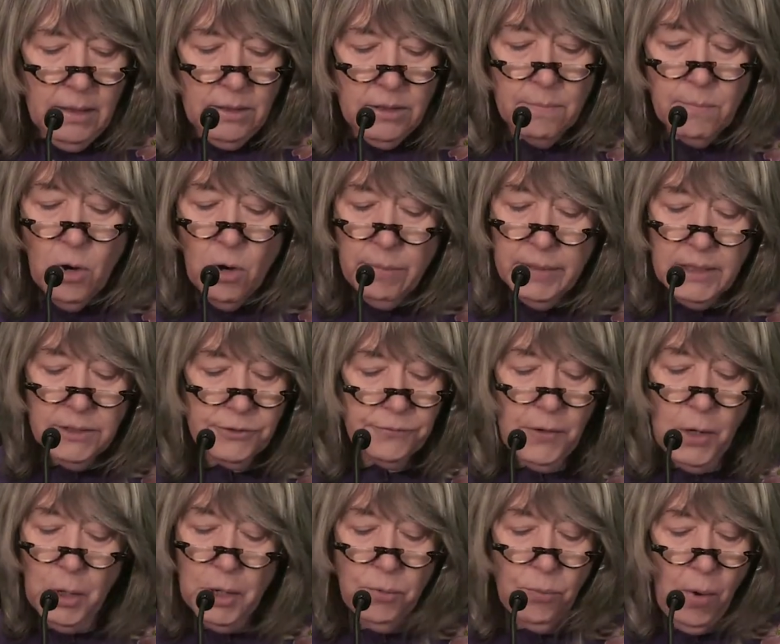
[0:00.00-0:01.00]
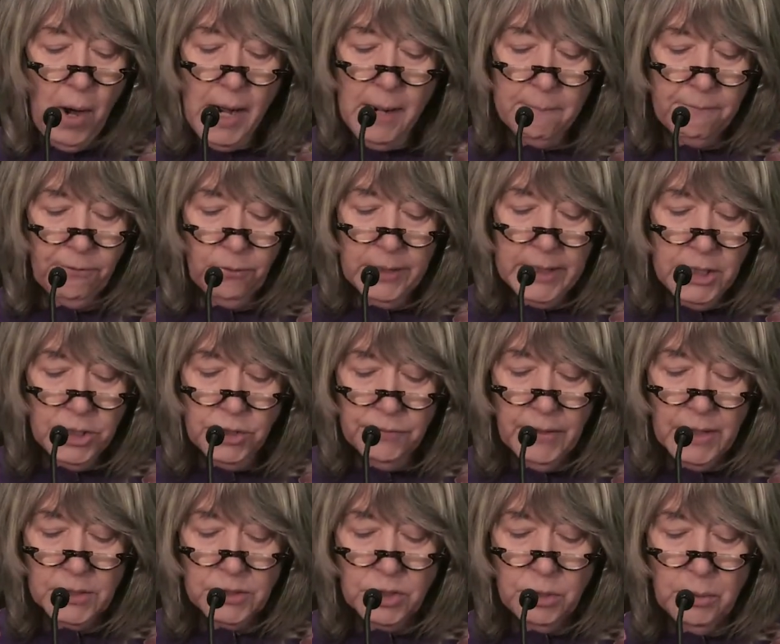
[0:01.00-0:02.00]
The moment is very ripe for each
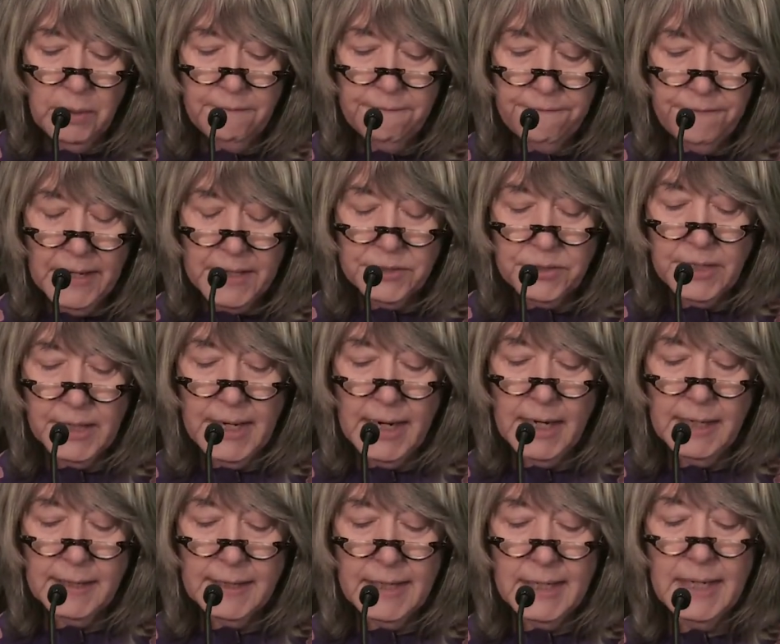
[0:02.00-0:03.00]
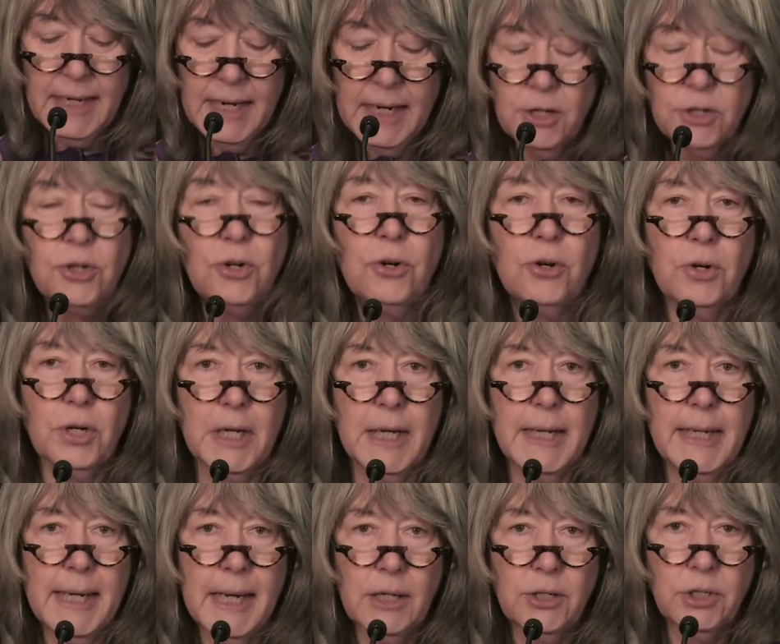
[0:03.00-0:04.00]
of us to investigate the
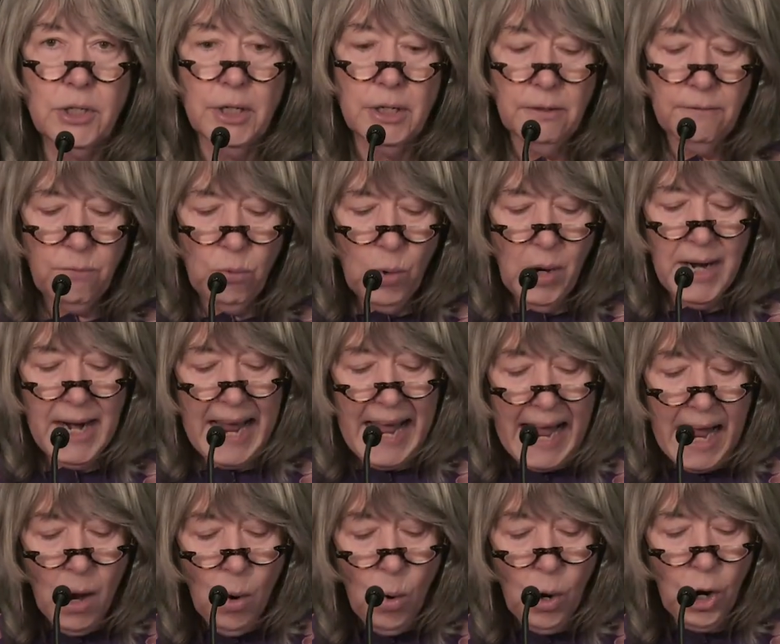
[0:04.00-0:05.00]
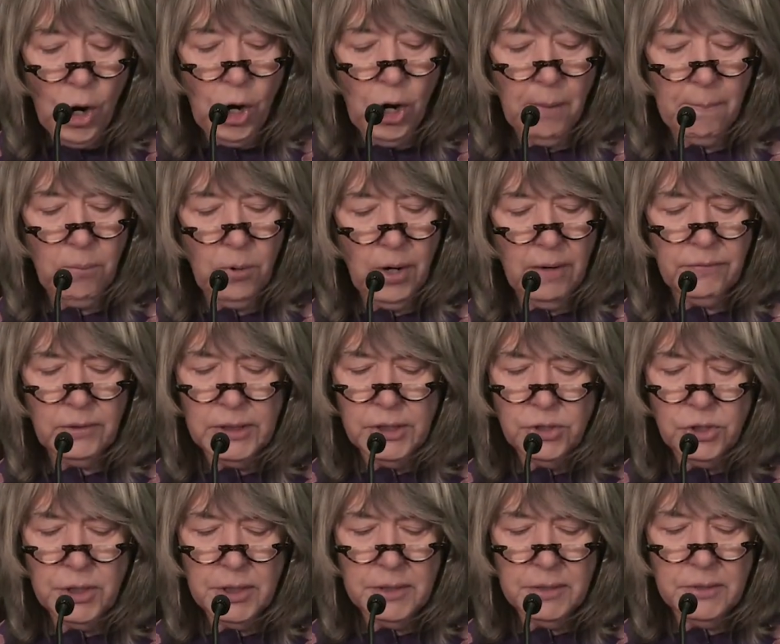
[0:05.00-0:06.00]
interconnection of what our
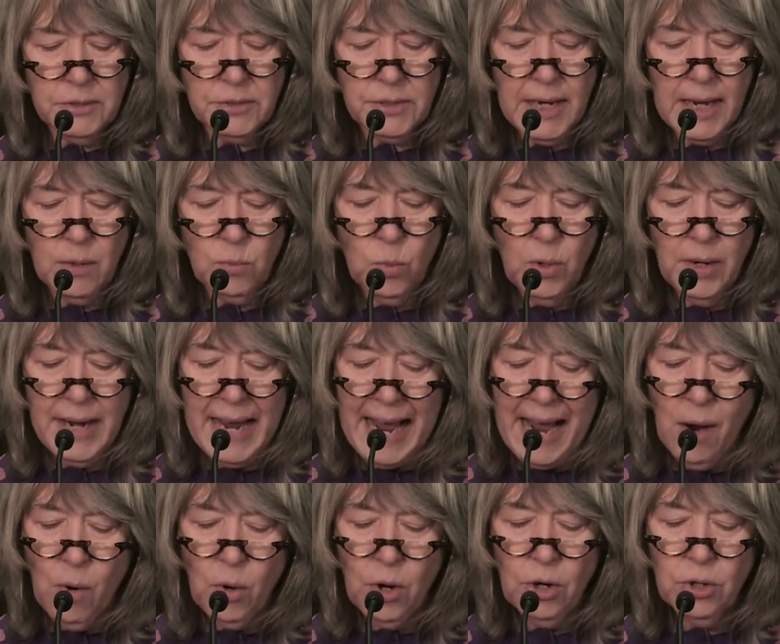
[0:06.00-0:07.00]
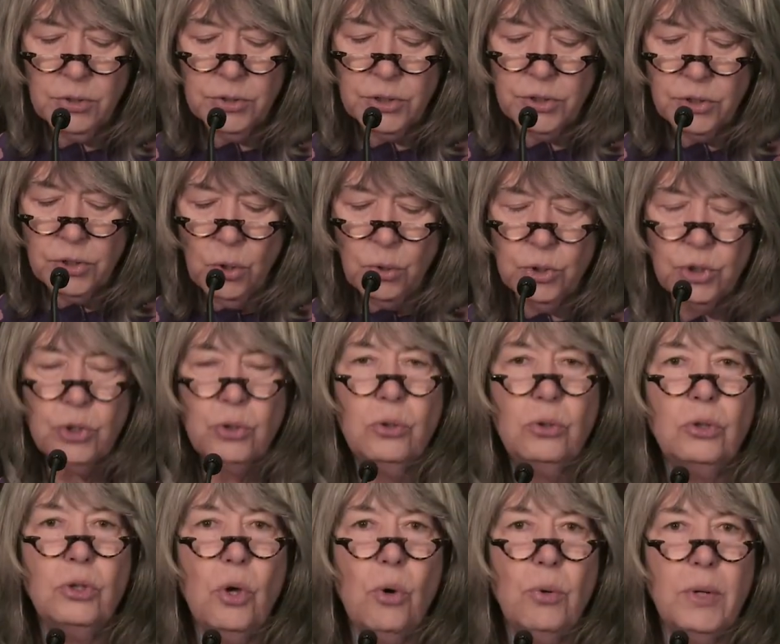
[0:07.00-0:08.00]
privileges and what our
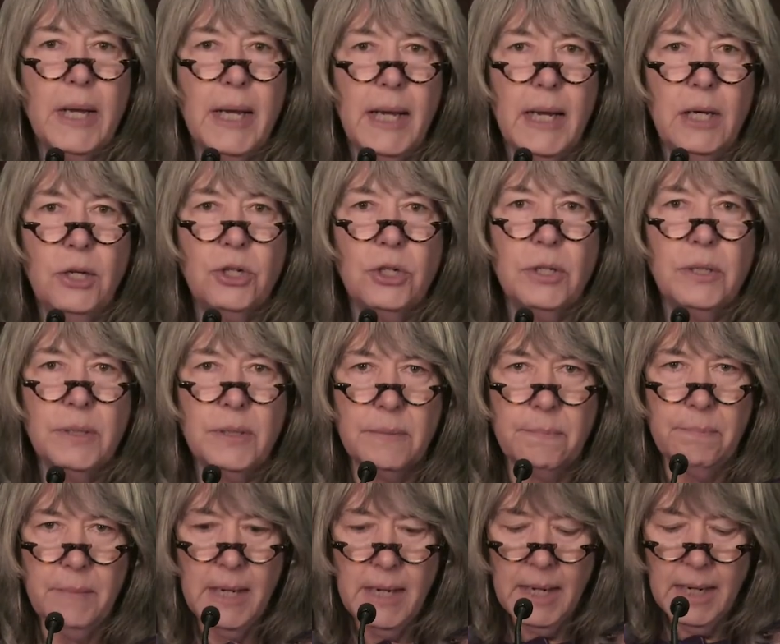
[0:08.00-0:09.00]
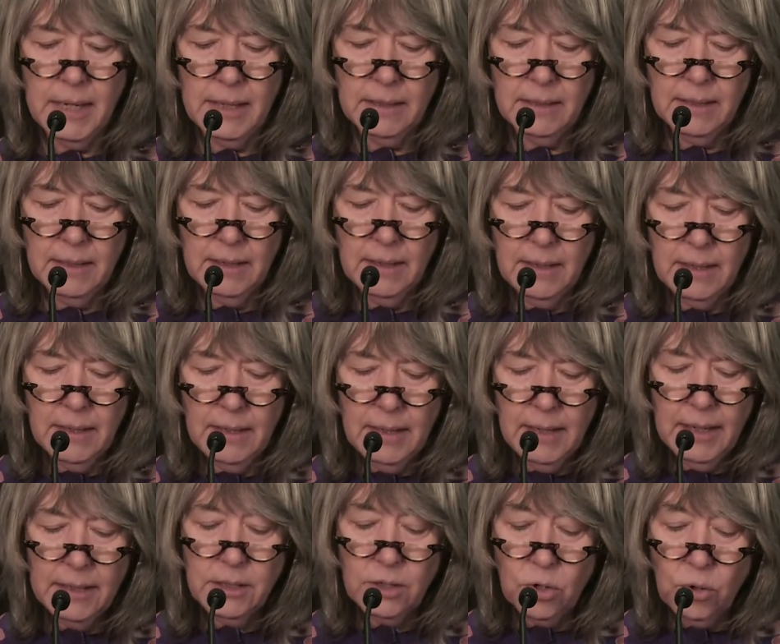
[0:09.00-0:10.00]
social locations mean
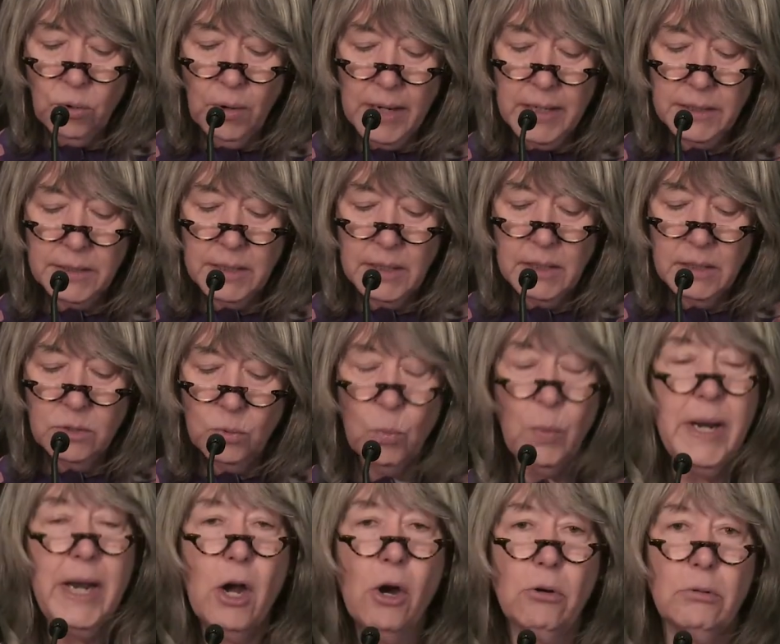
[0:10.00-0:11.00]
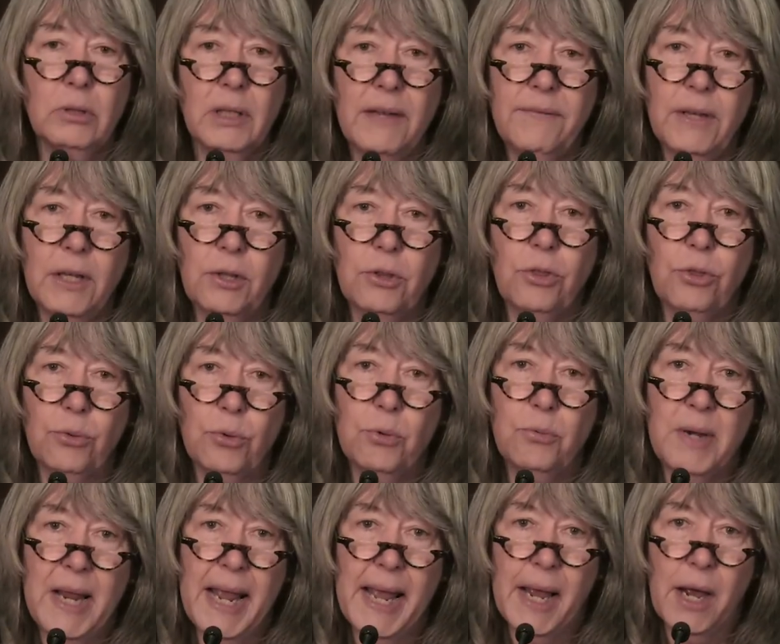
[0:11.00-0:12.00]
in the crises we are living
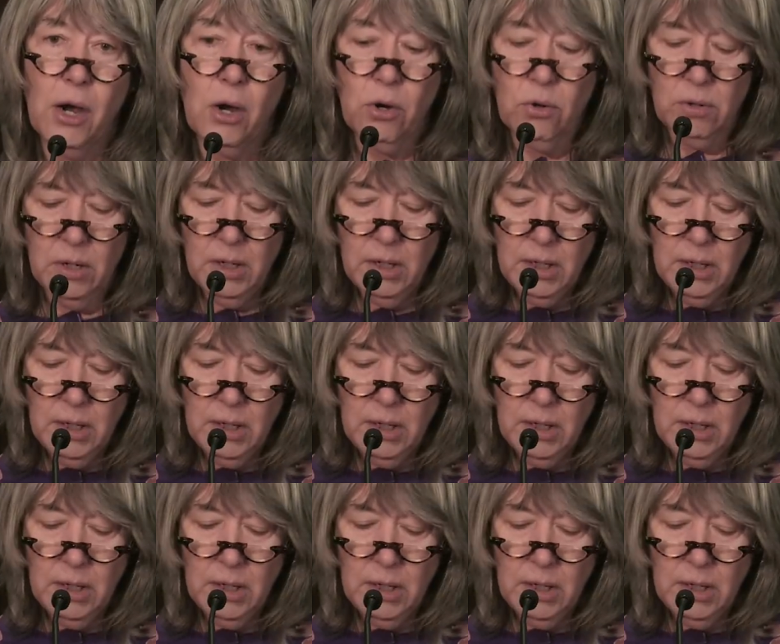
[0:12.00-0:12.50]
through now.